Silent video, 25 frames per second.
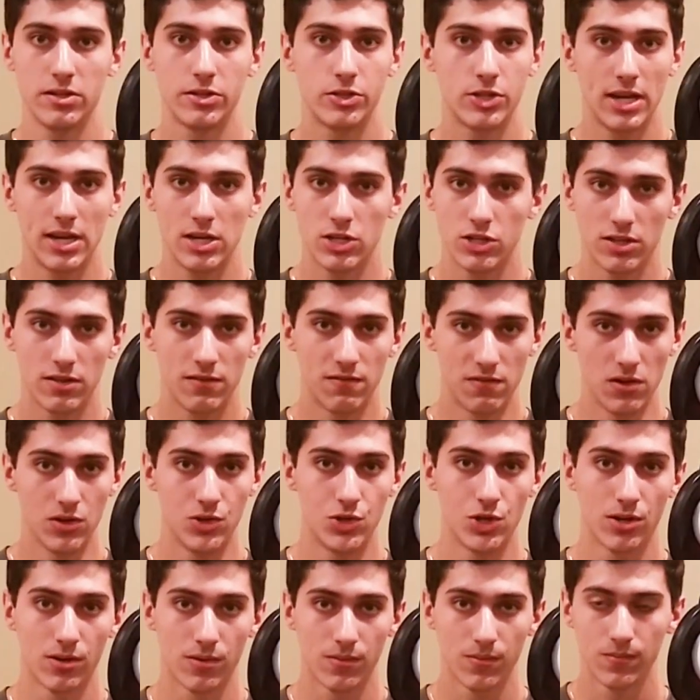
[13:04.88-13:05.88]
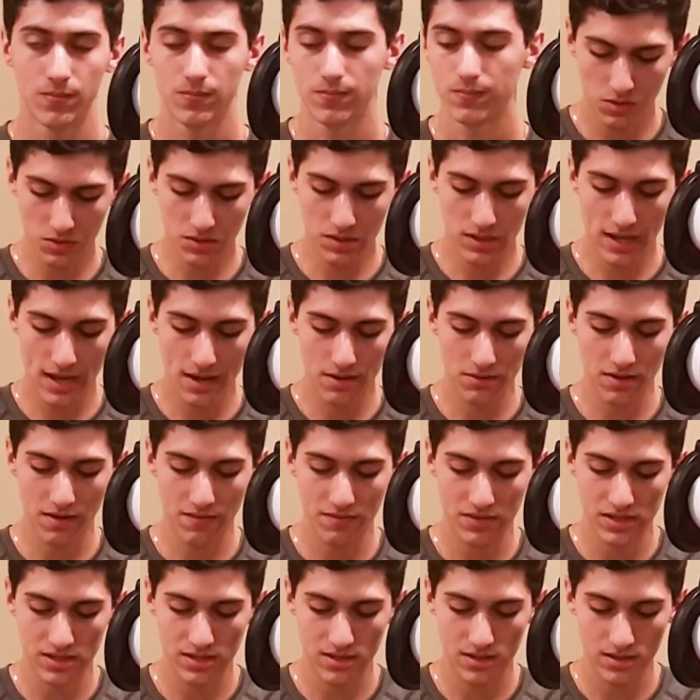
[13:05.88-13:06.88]
easily change in the future. Those
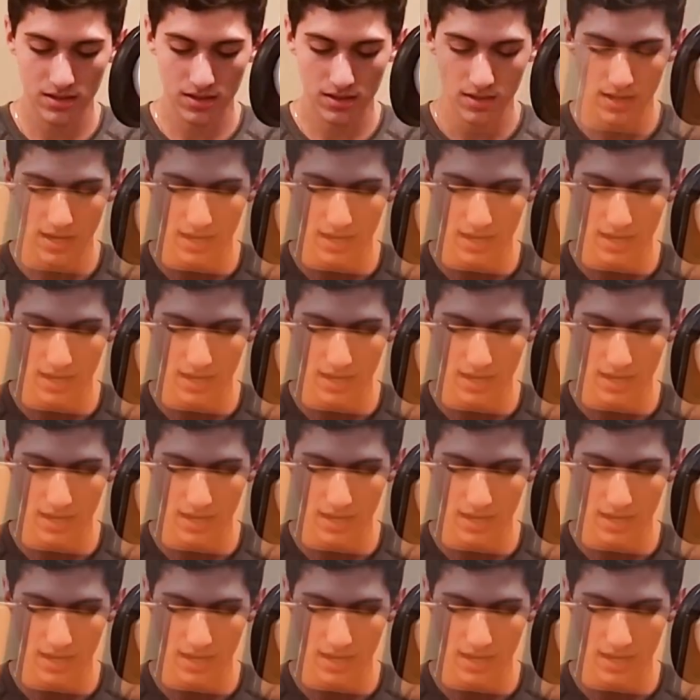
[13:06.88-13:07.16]
tiles have an